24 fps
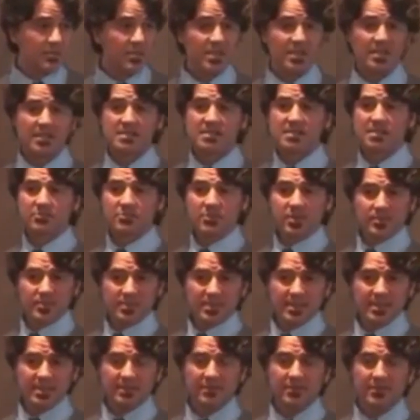because the
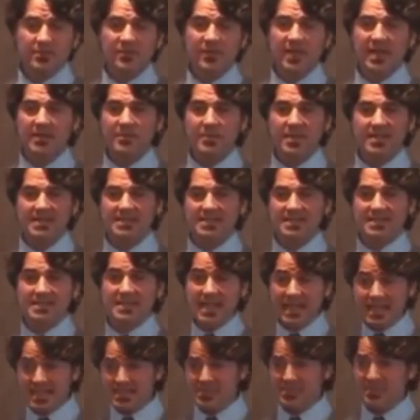rippling of the fat makes it
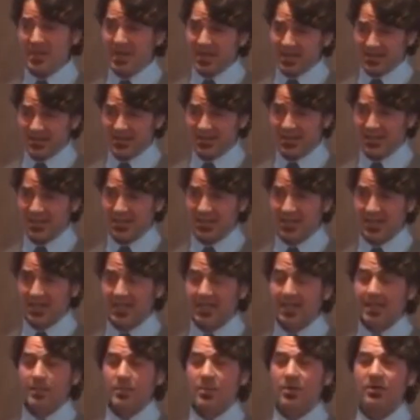taste better.
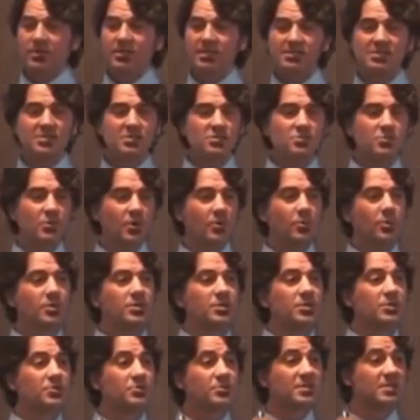But this is what we're
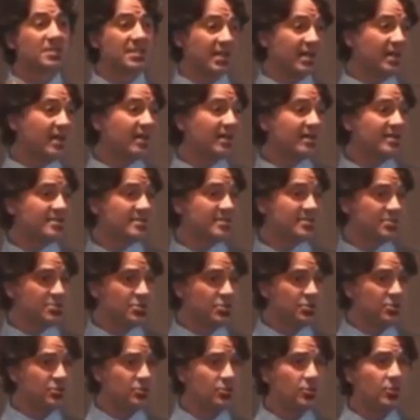doing to us
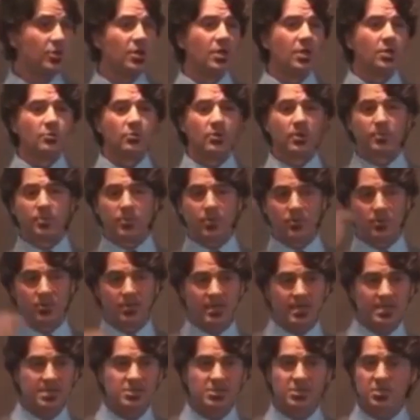too. We're
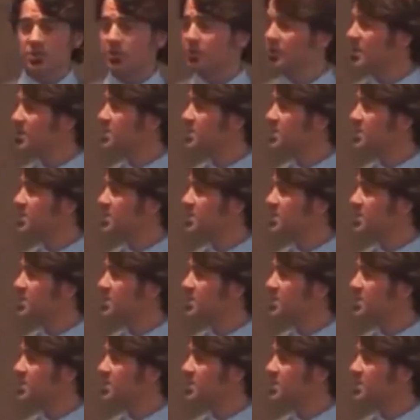pouring in so